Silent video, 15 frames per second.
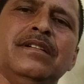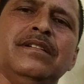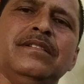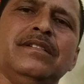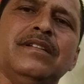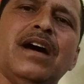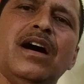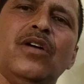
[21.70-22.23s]

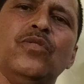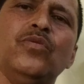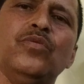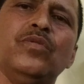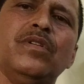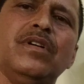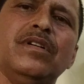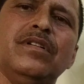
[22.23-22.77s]
Now,
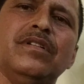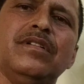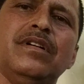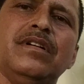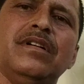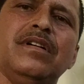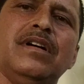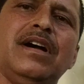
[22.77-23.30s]

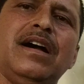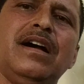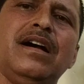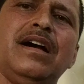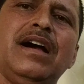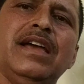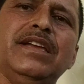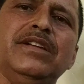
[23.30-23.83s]

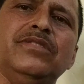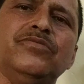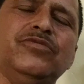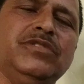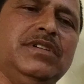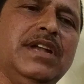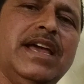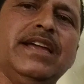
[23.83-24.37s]
I
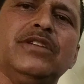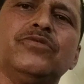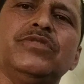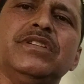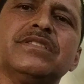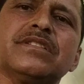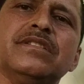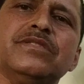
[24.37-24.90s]
would like to
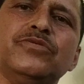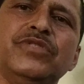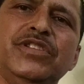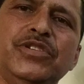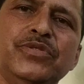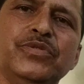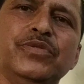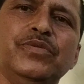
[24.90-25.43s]
discuss with
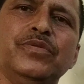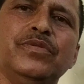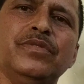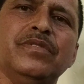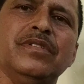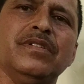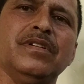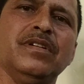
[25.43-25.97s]
you
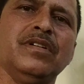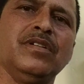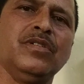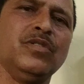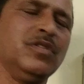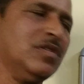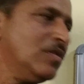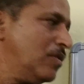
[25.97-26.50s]

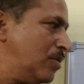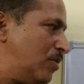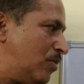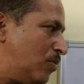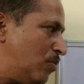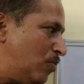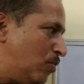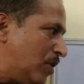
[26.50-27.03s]

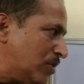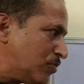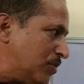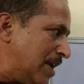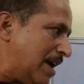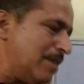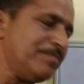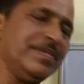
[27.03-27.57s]
what would
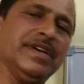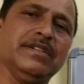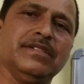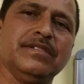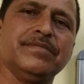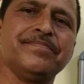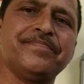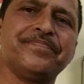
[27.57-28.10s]

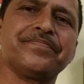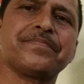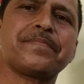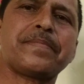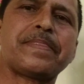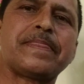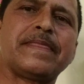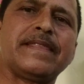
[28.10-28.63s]
happen
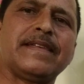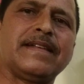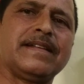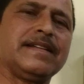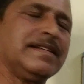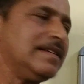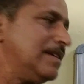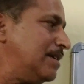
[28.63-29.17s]

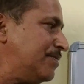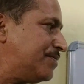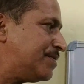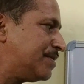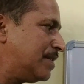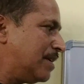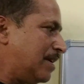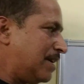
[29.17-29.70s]

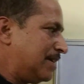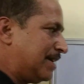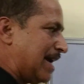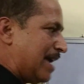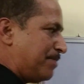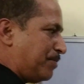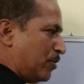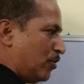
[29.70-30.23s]
if a
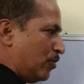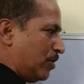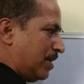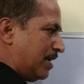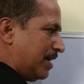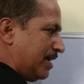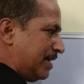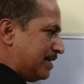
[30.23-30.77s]
dipole
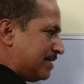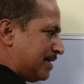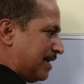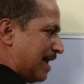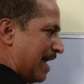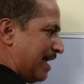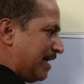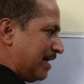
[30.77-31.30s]
is
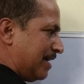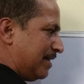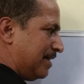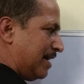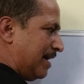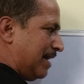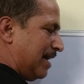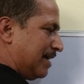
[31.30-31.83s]
lying in
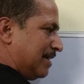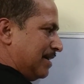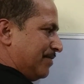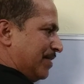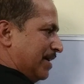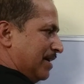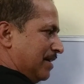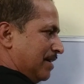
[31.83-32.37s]
the electric
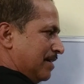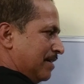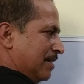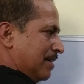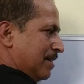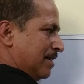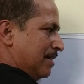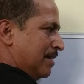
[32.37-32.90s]
field
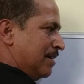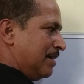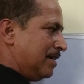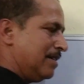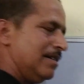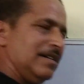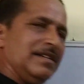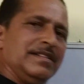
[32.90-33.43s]

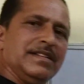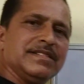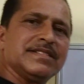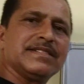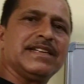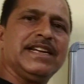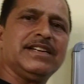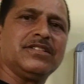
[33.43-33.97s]
in the
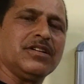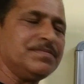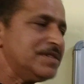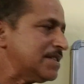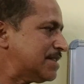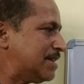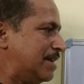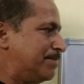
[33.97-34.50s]
state of
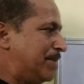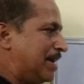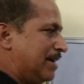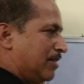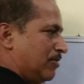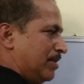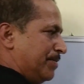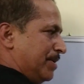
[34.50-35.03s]
stable
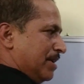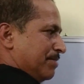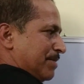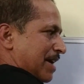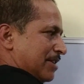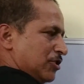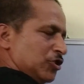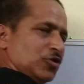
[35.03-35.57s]
equilibrium
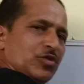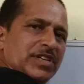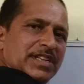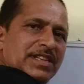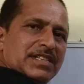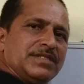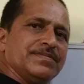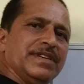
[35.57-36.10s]
as shown in
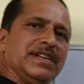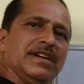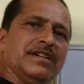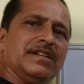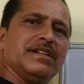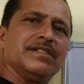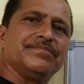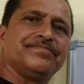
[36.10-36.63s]
this figure,